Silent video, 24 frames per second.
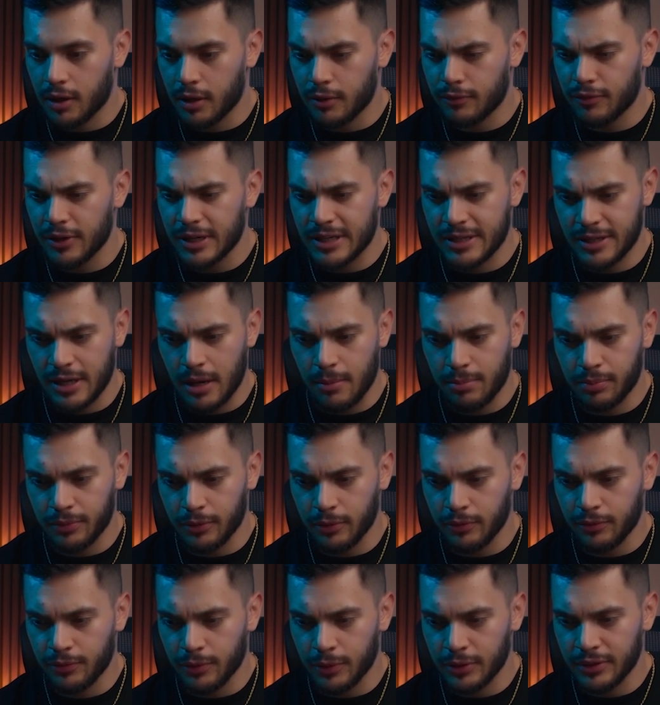For
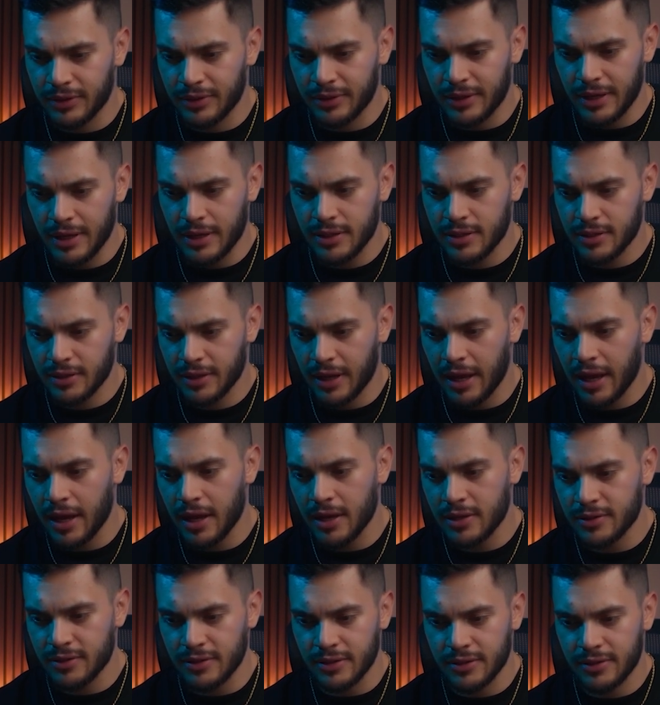example, for this
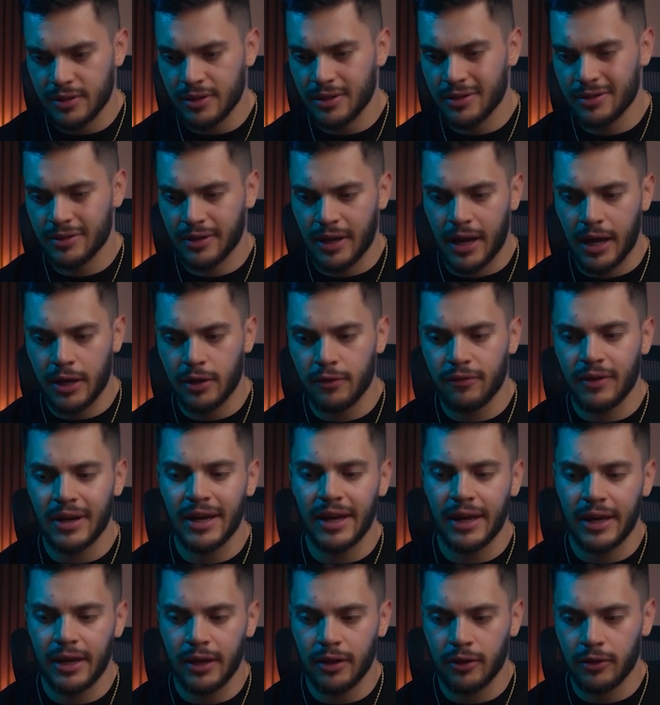case, since it is kind of a
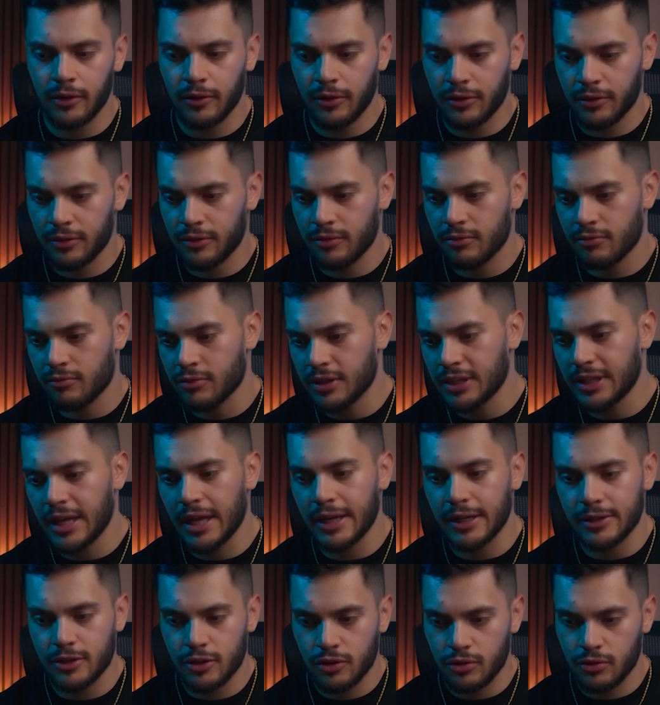health
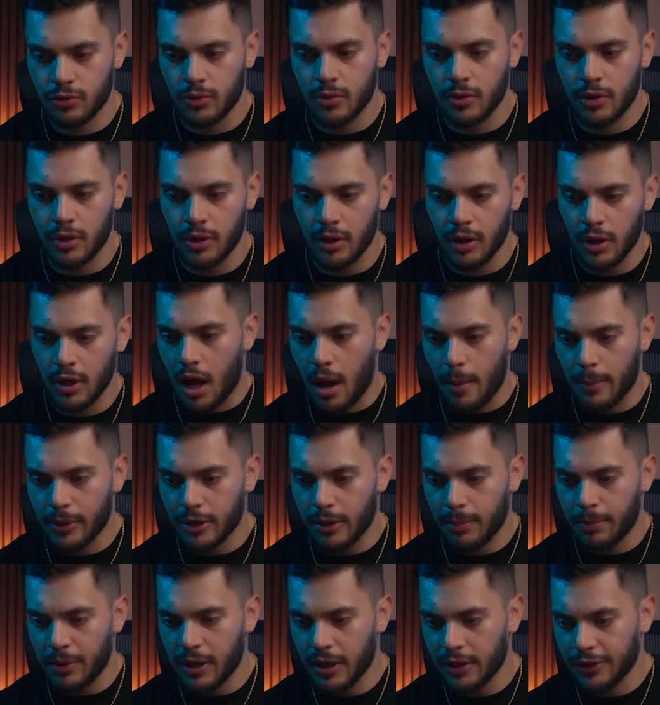related store, I'm
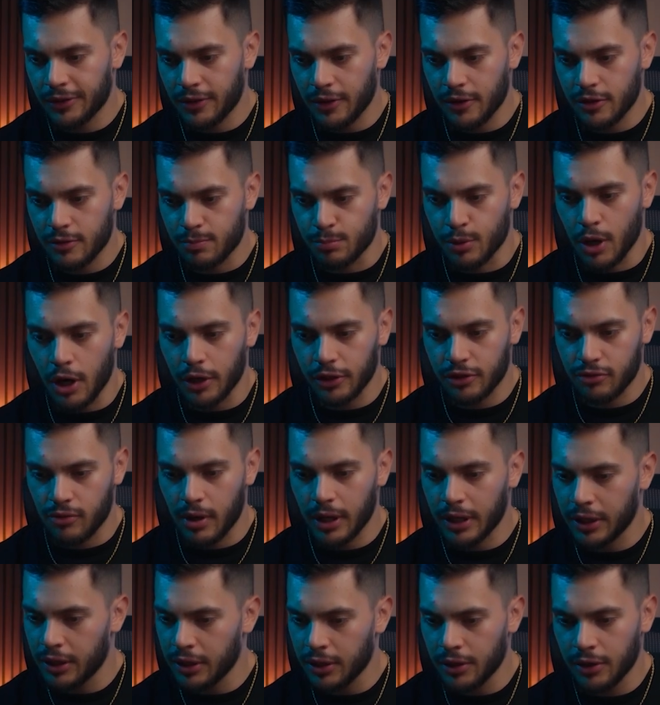gonna pick these products
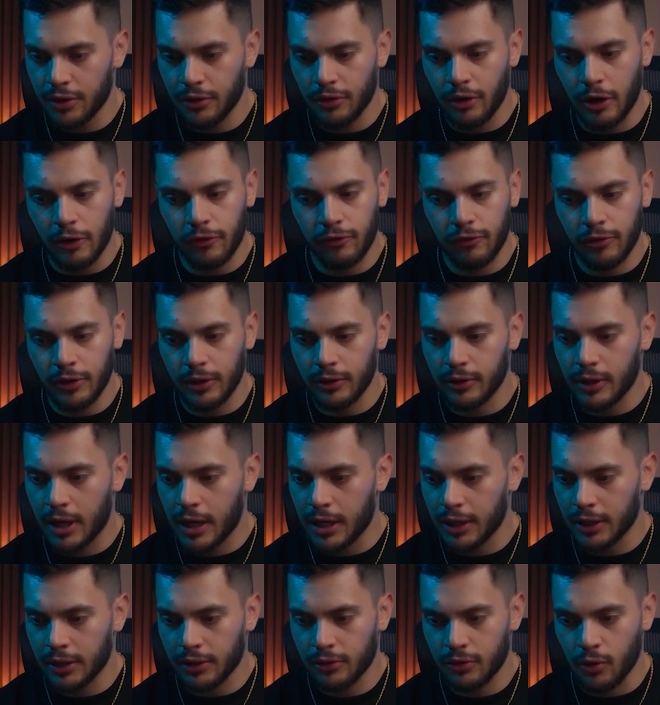right here. I feel
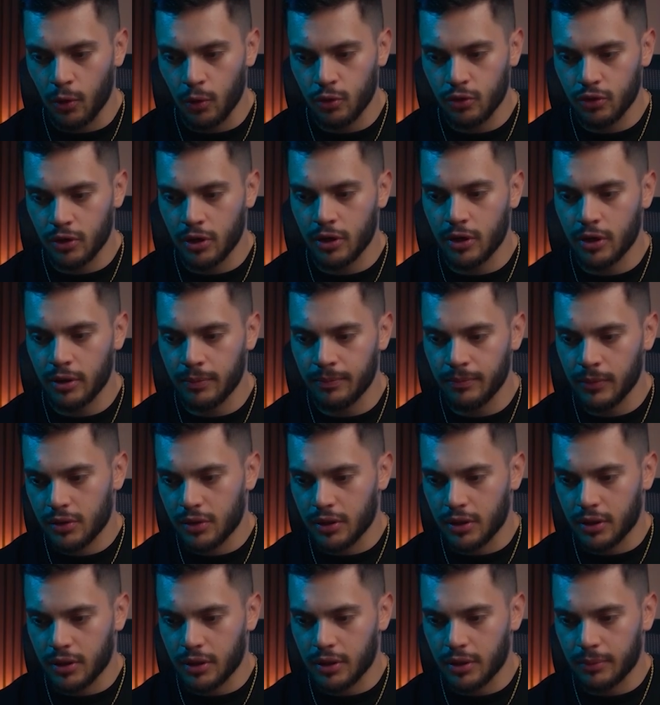like those are
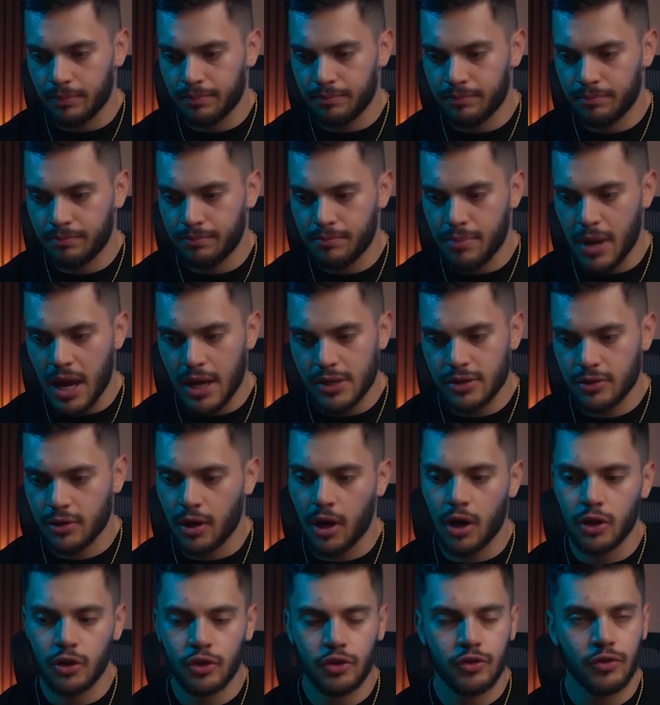the best
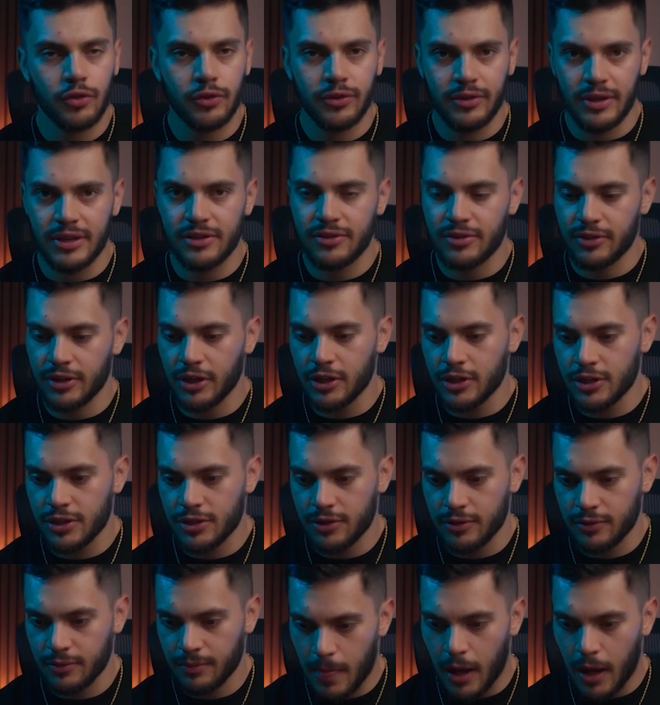colors for this niche.